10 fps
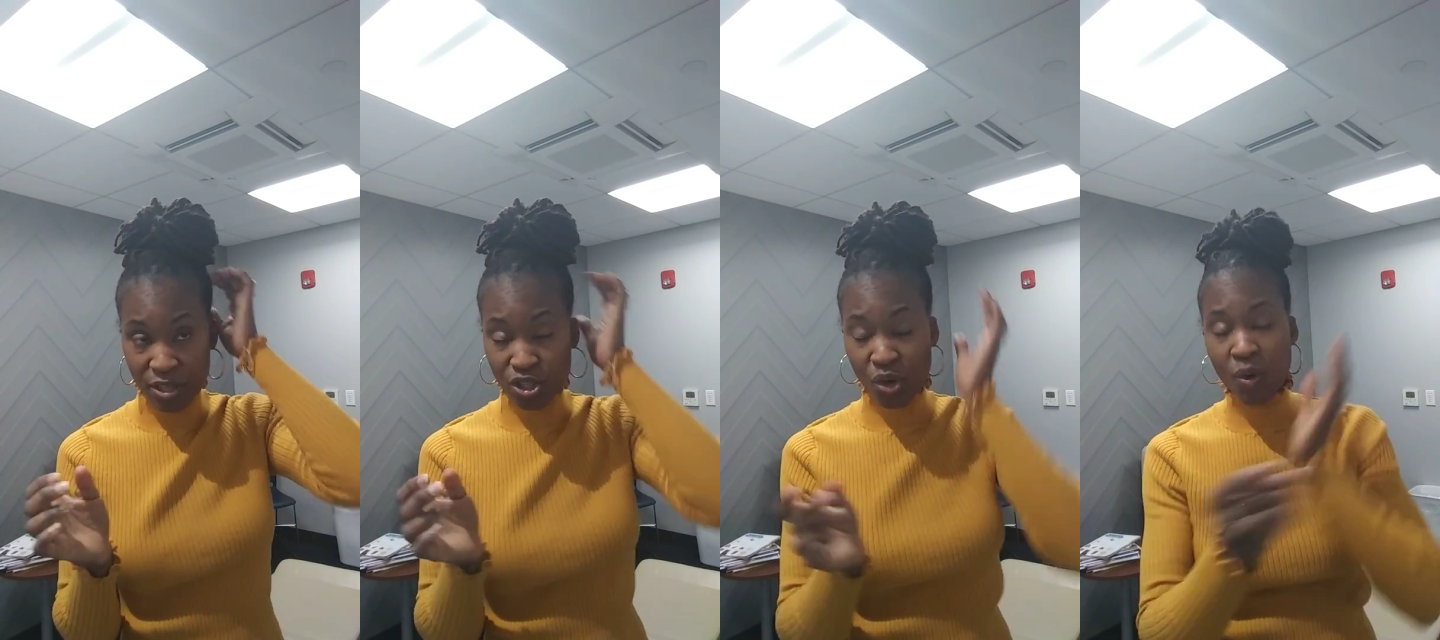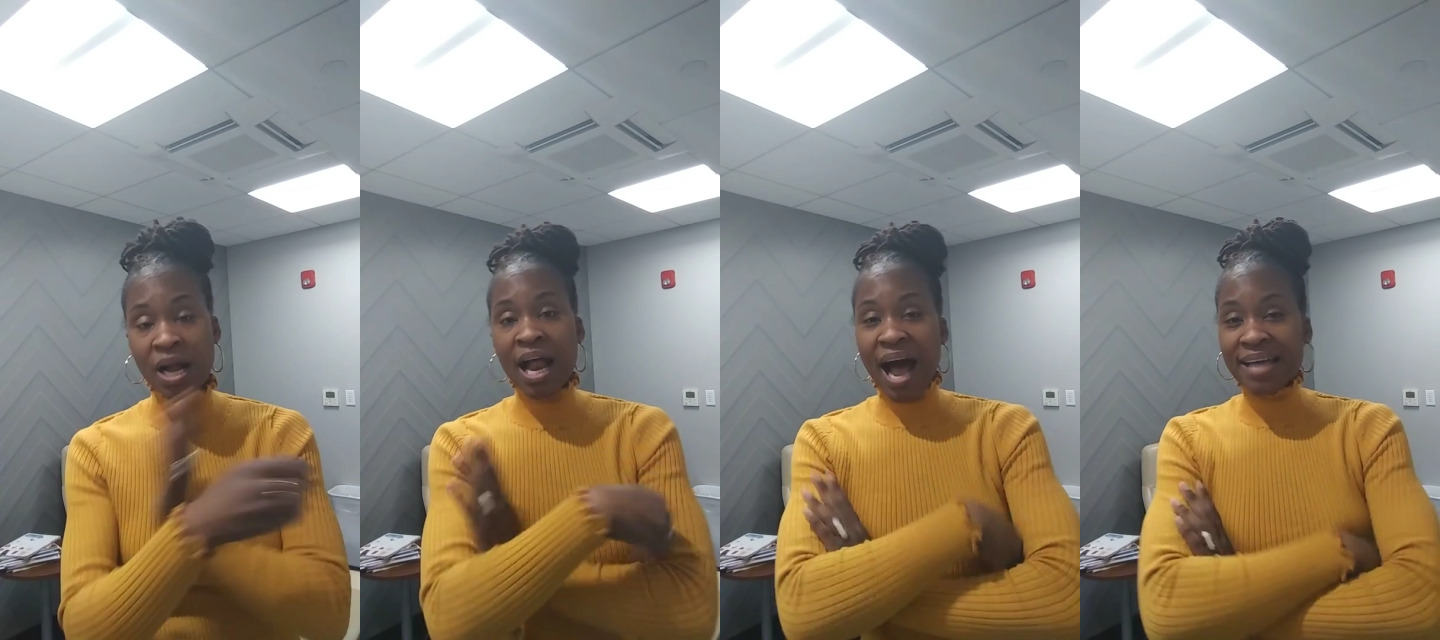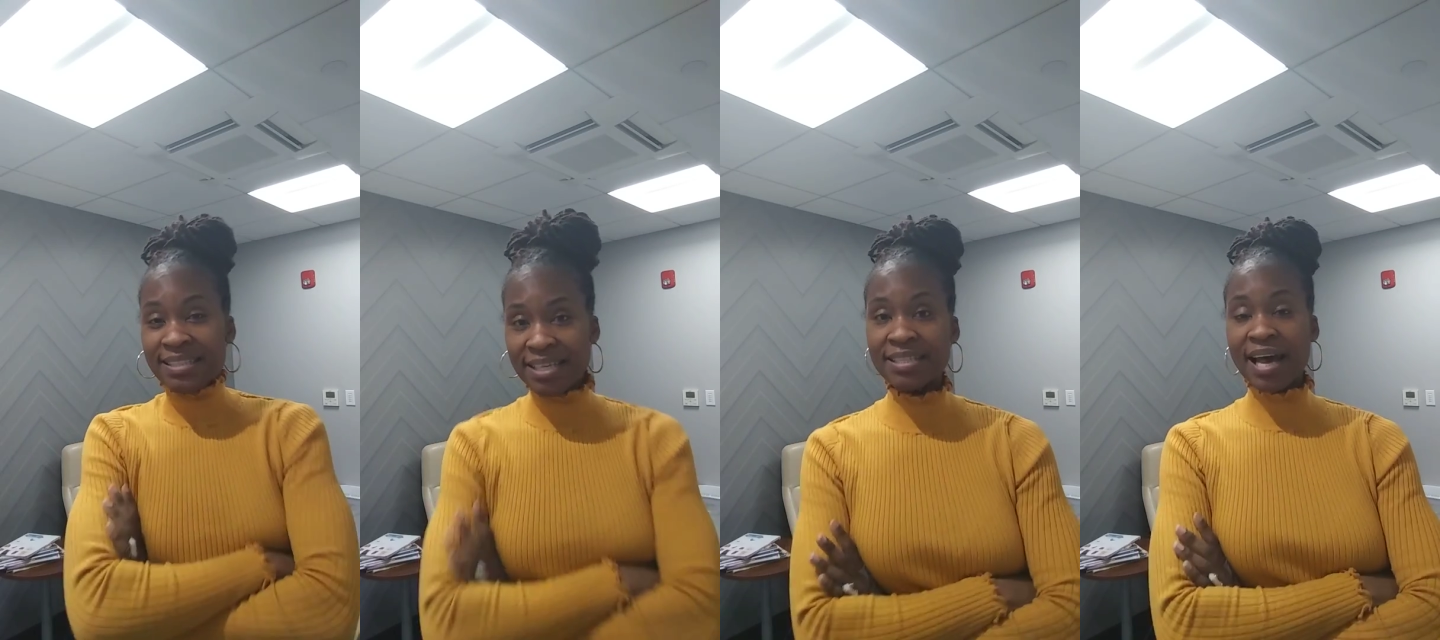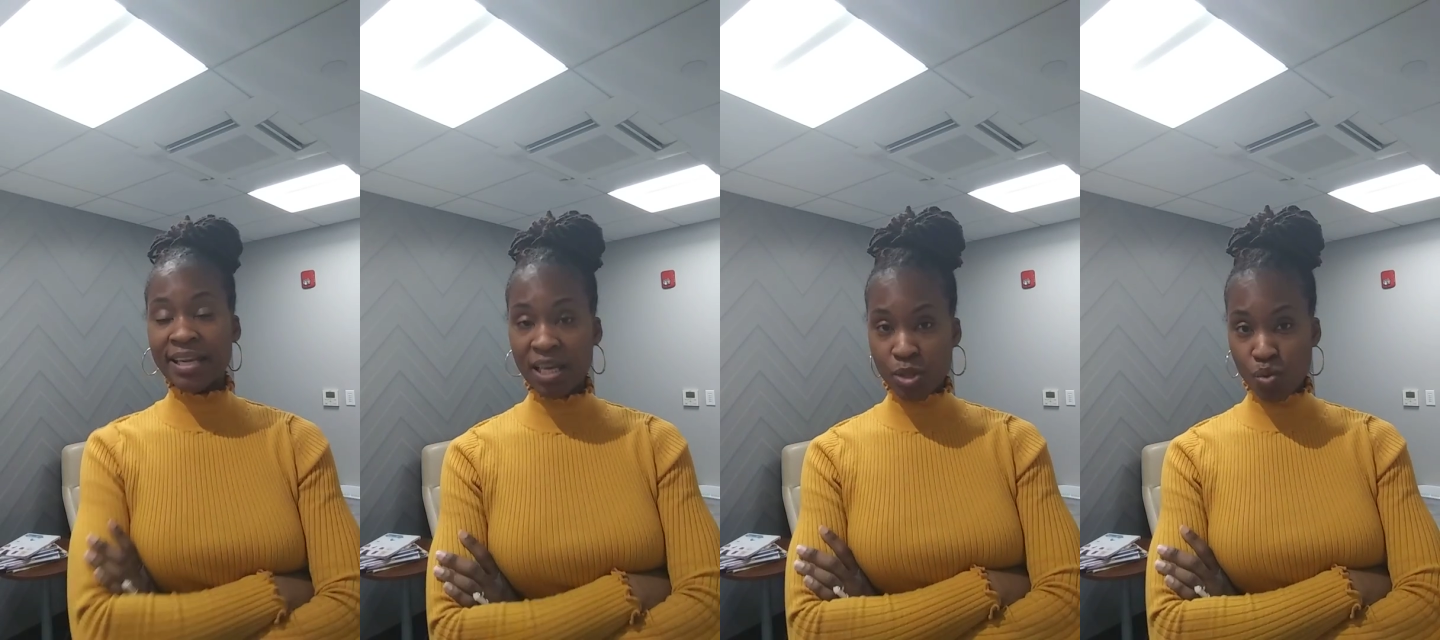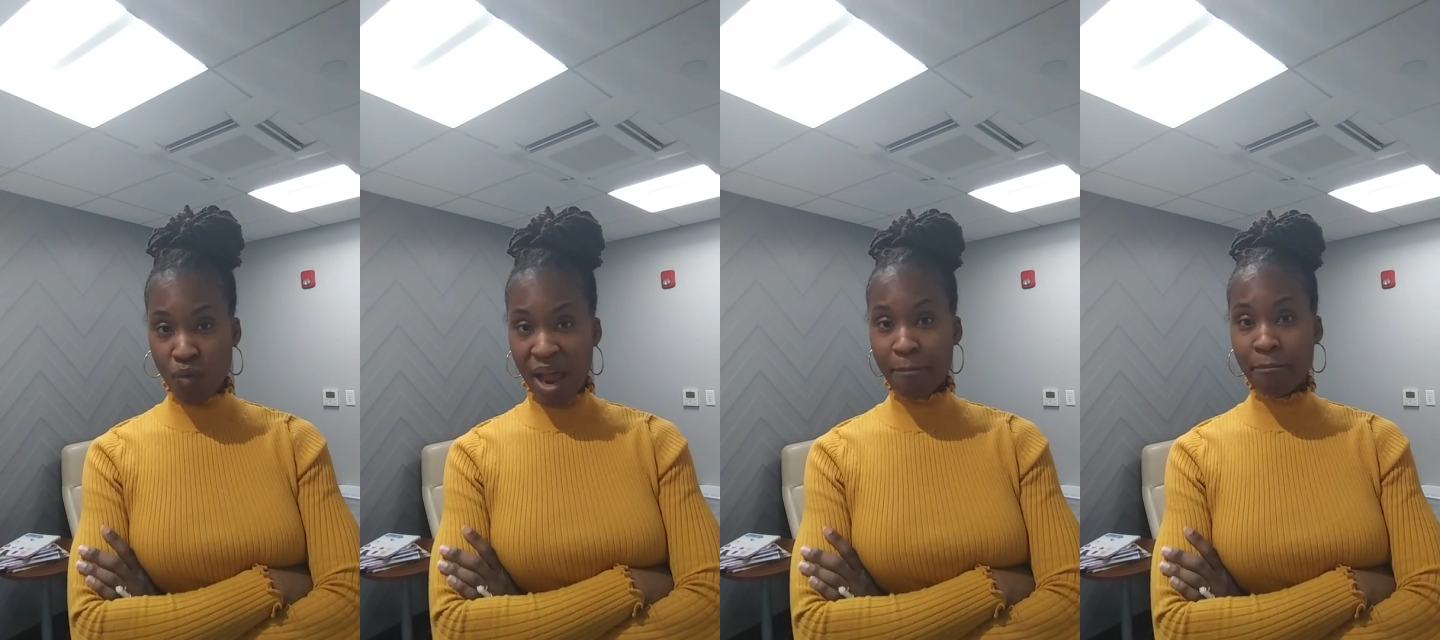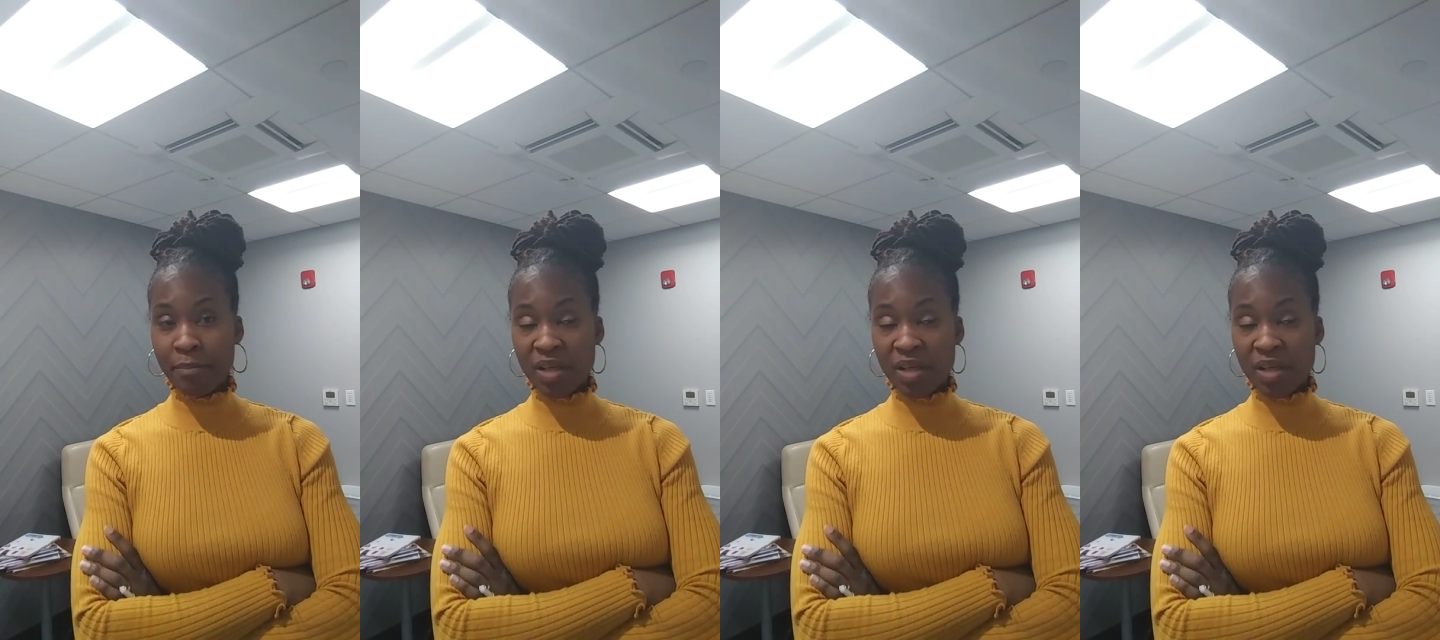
So I did not eat the wrap